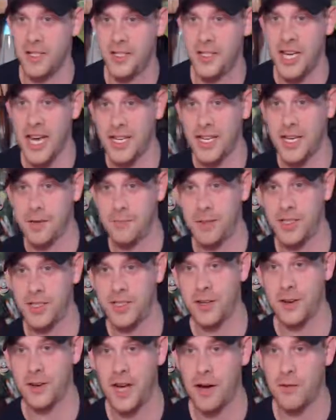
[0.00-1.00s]
Jacob, what's
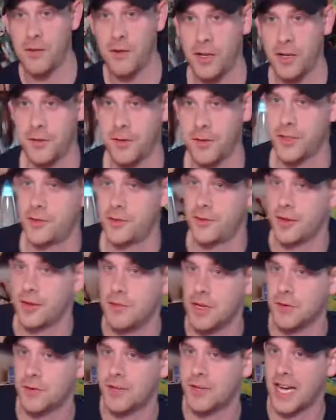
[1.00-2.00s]
going on? Welcome to the
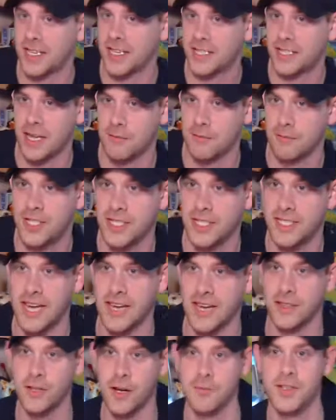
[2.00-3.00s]
stream. UK Slot Machines
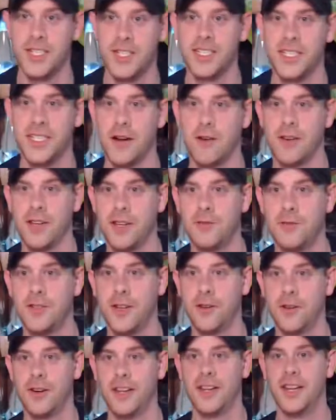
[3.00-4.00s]
and Claw Machines. How are you
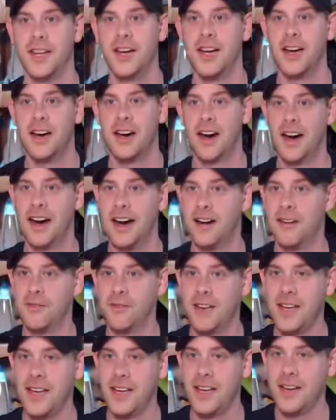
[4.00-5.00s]
doing?
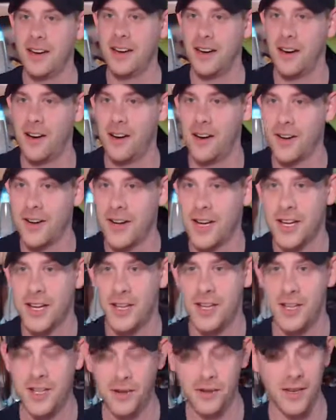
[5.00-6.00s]
We are
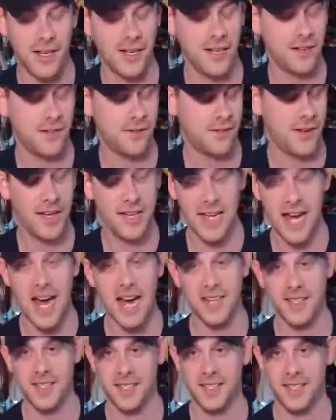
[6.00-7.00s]
doing
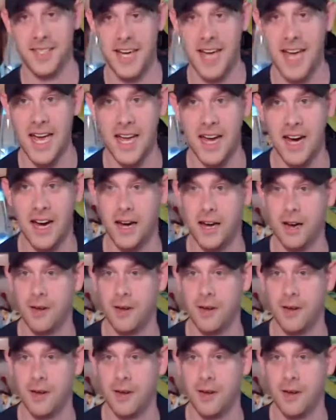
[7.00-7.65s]
fantastic today.